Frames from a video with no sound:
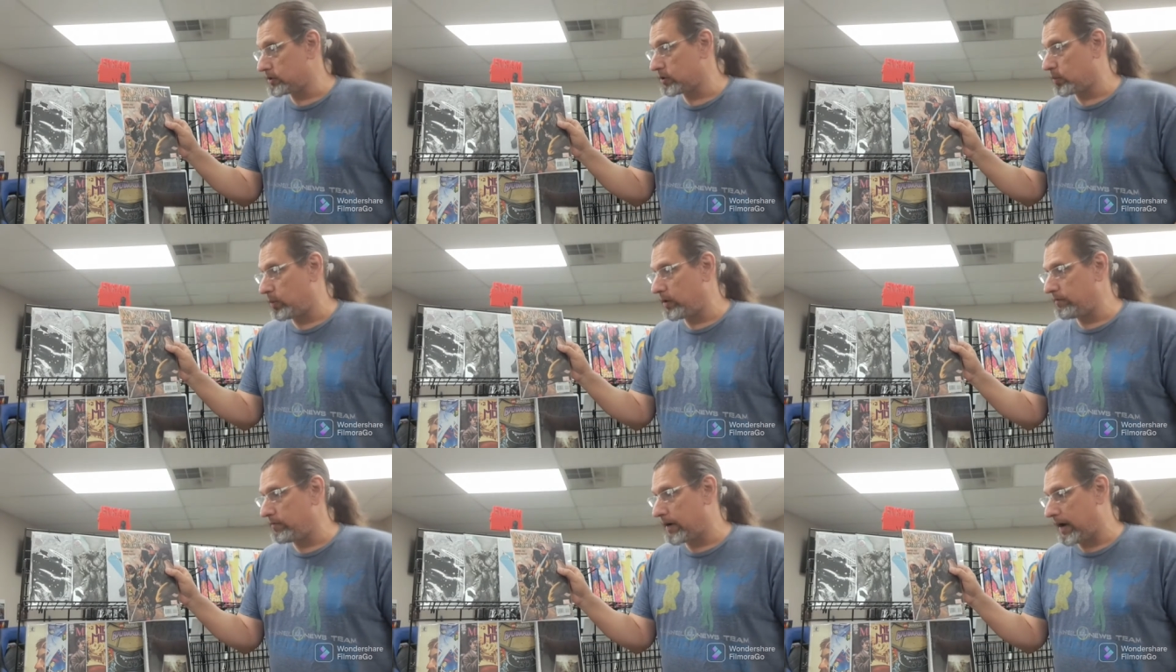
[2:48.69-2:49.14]

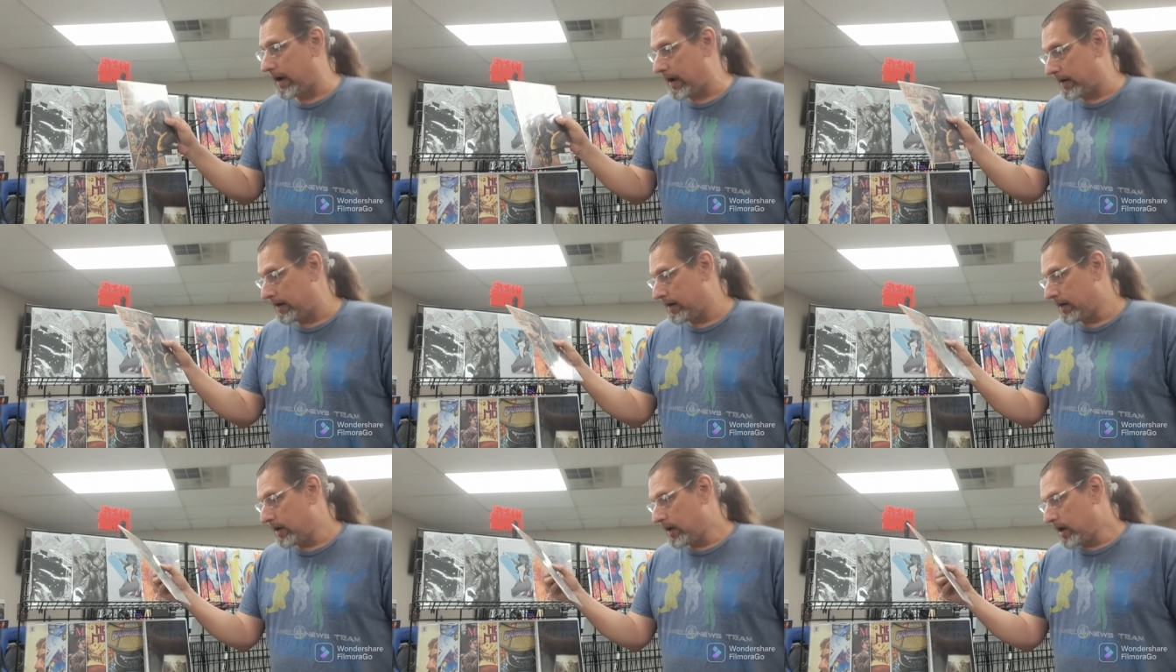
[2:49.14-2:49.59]
So we've
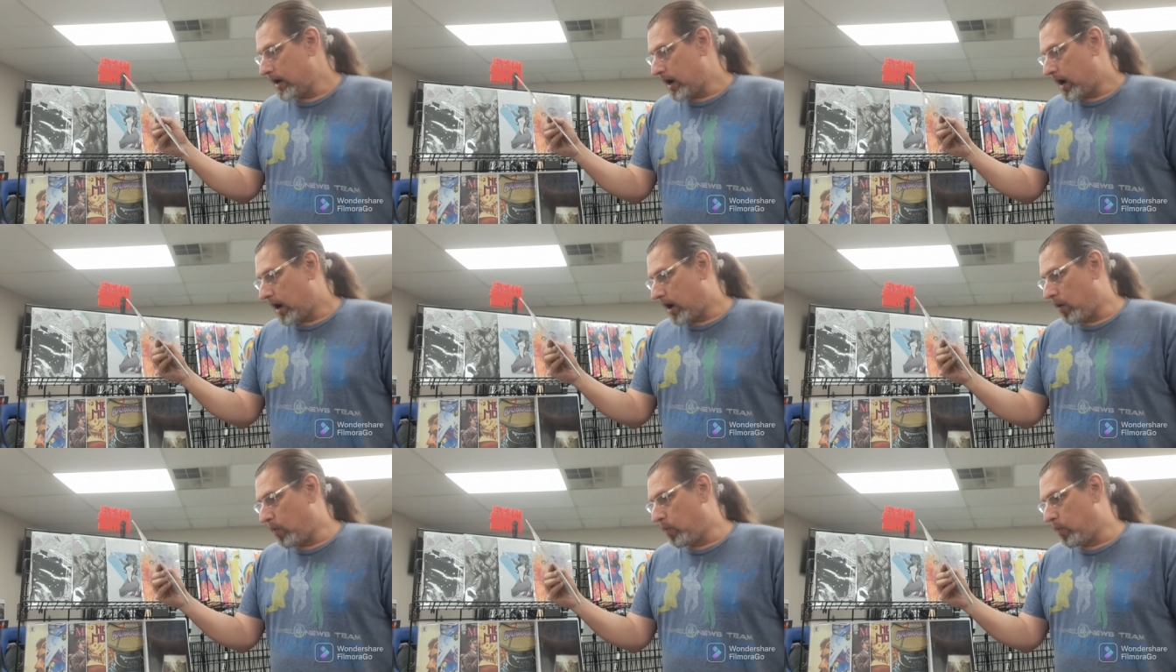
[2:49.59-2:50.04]
got
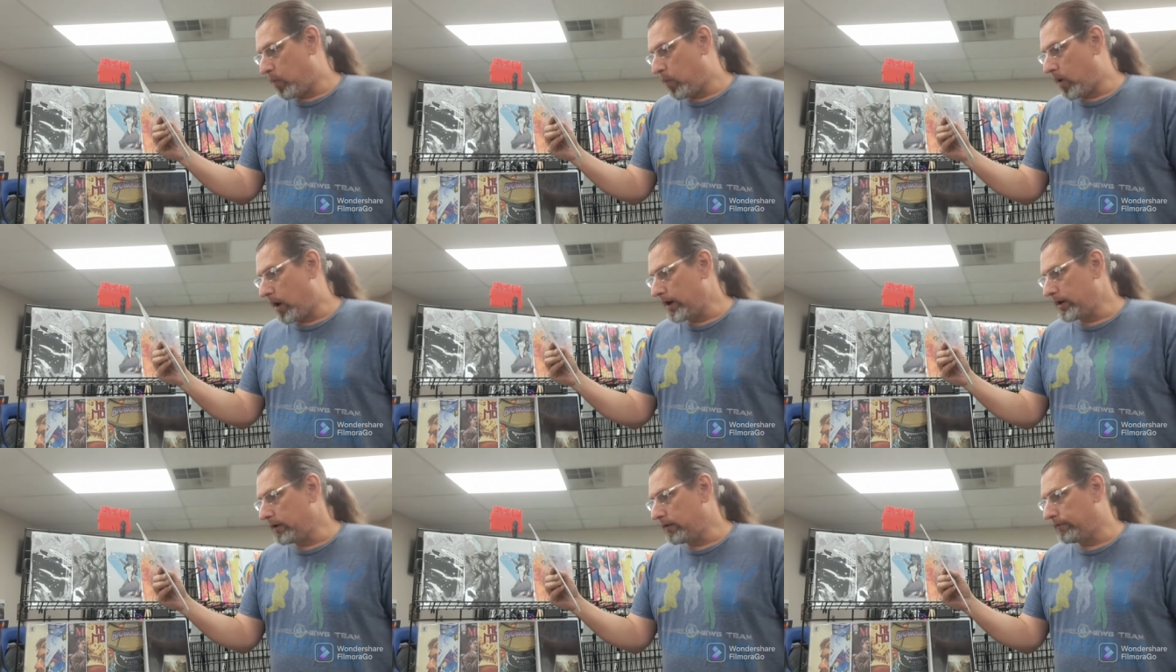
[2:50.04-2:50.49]
a
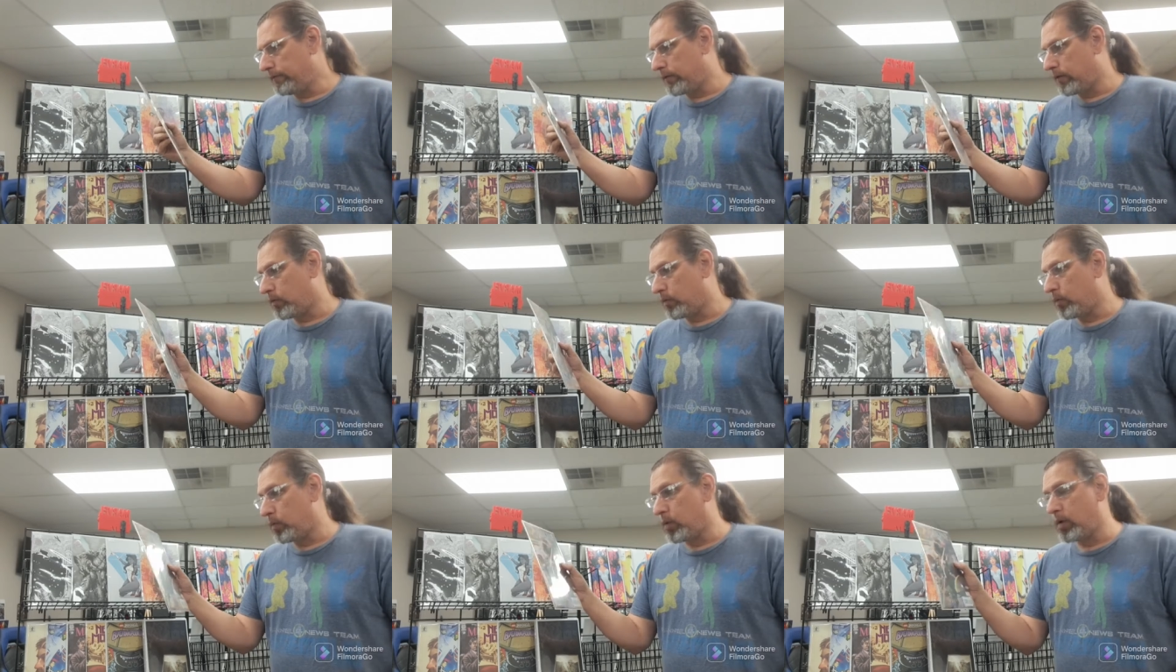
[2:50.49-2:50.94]

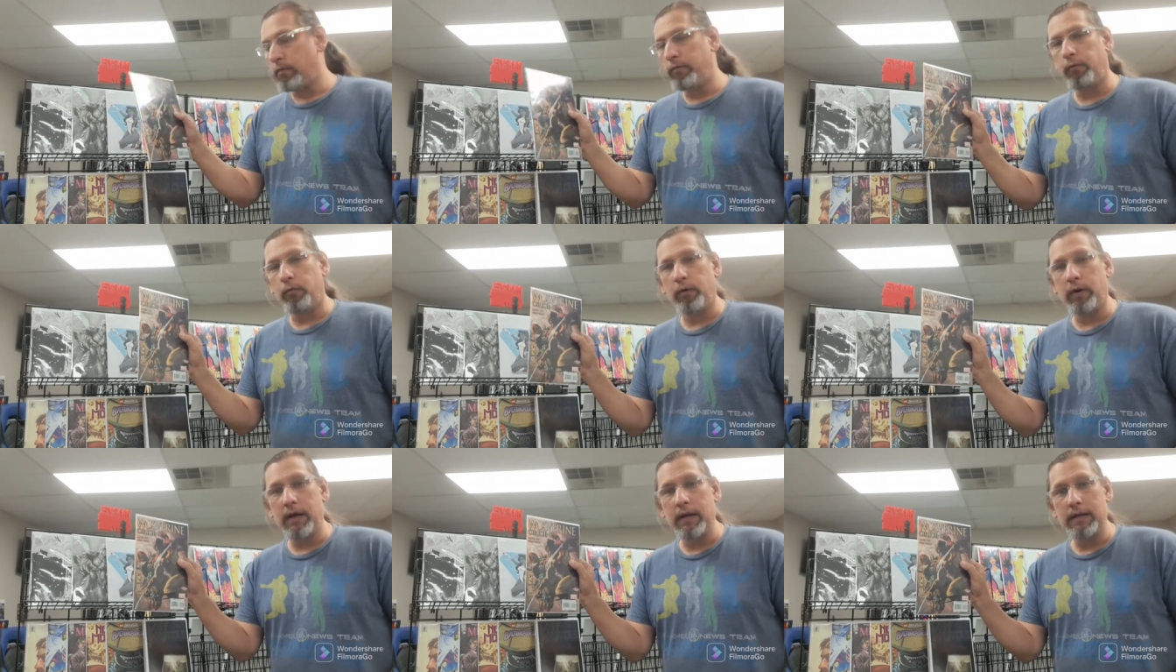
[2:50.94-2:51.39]
wonderful
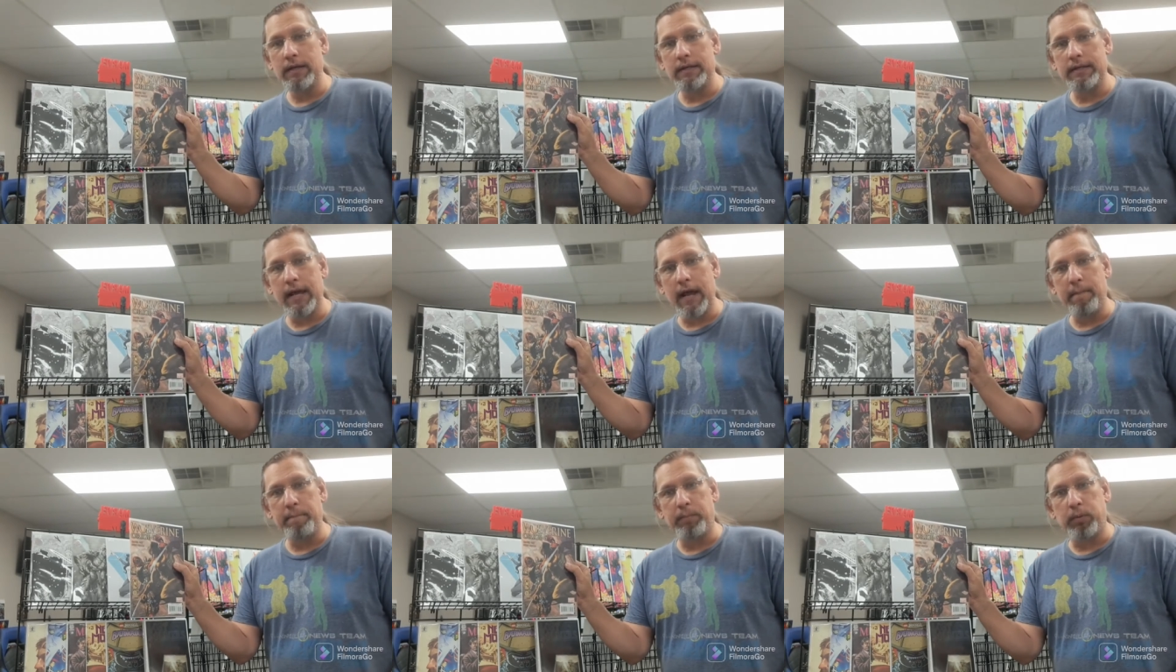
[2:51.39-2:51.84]
Wolverine
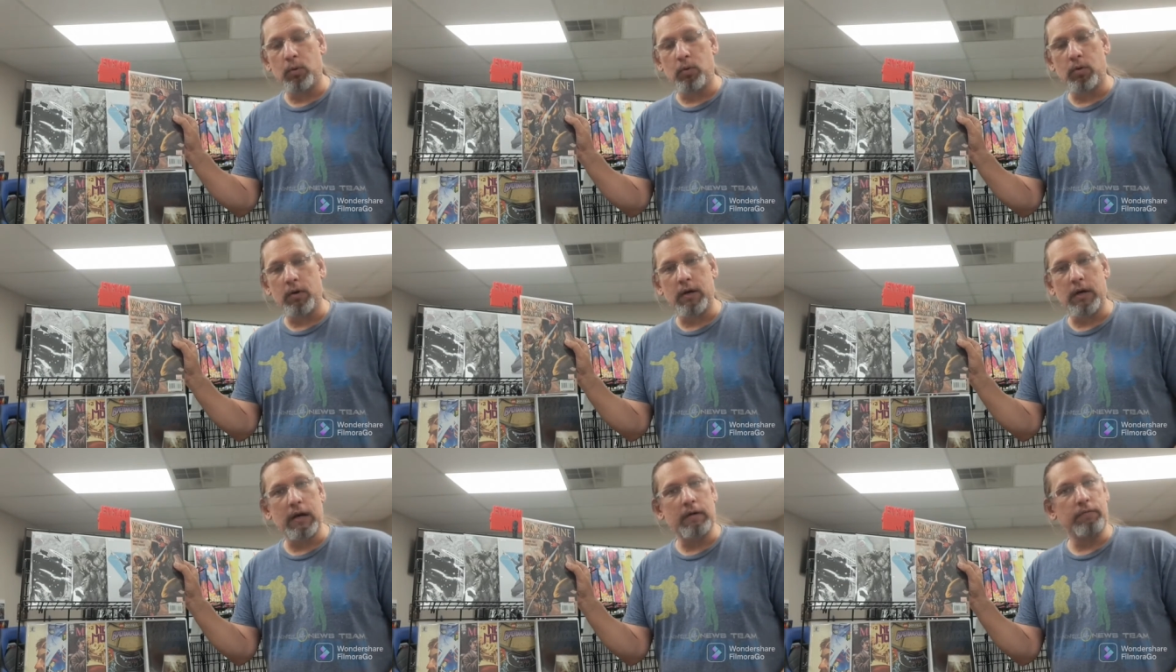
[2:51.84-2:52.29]

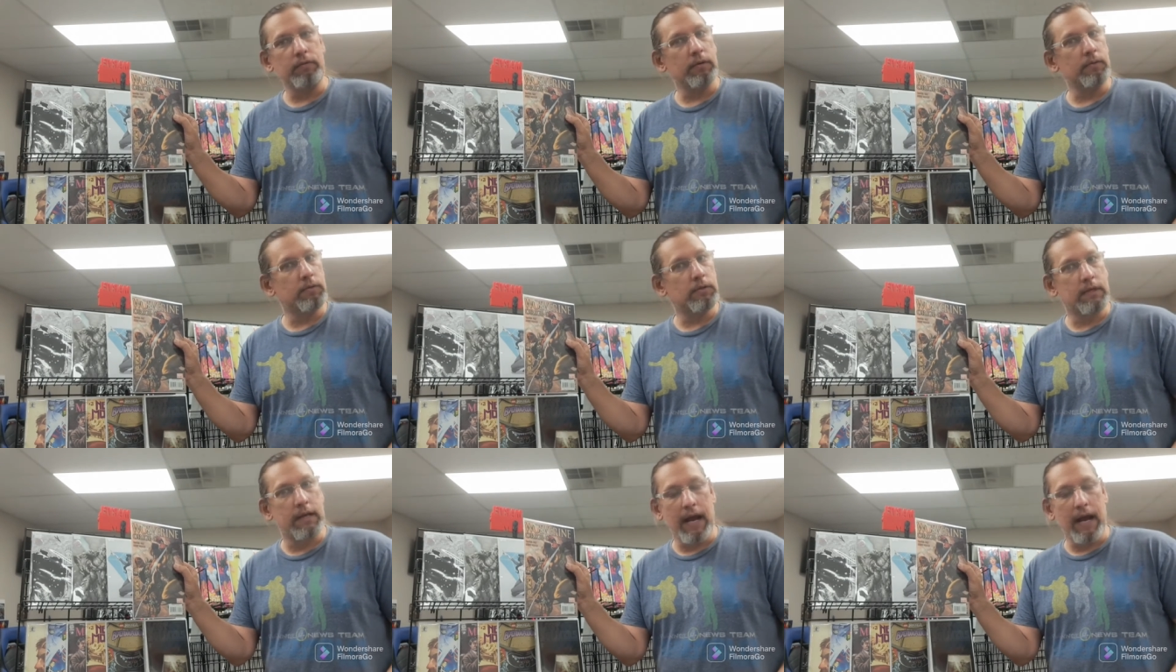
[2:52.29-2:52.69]
Deadpool cover.